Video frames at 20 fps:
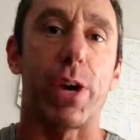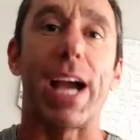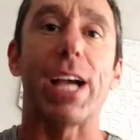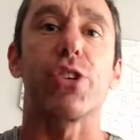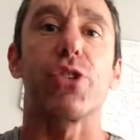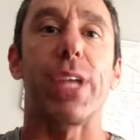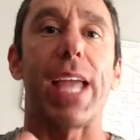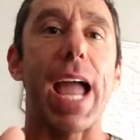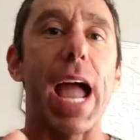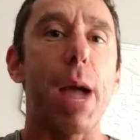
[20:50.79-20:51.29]
are
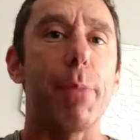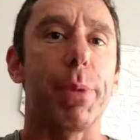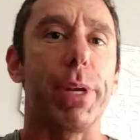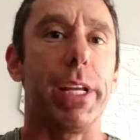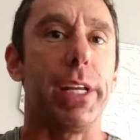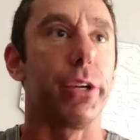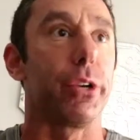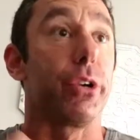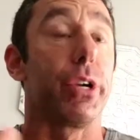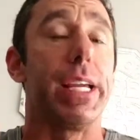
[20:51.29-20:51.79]
actually
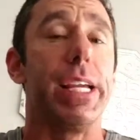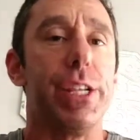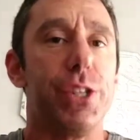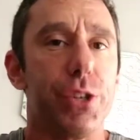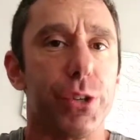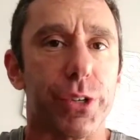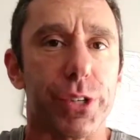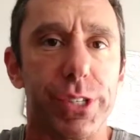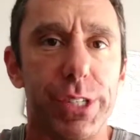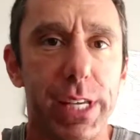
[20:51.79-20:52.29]
happening are
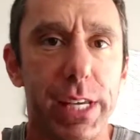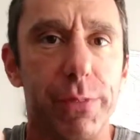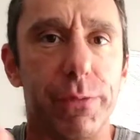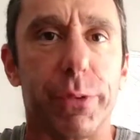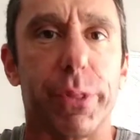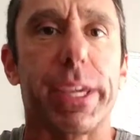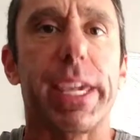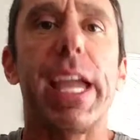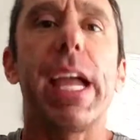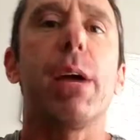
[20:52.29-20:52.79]
easier to see
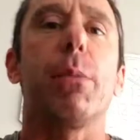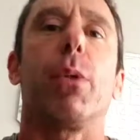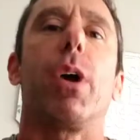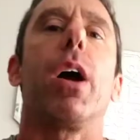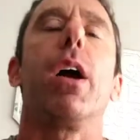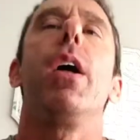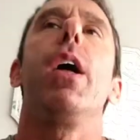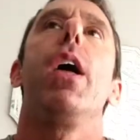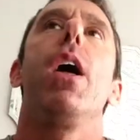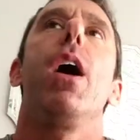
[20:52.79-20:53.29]
for the
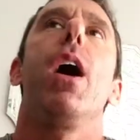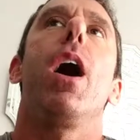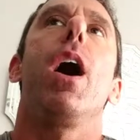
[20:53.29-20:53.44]
camera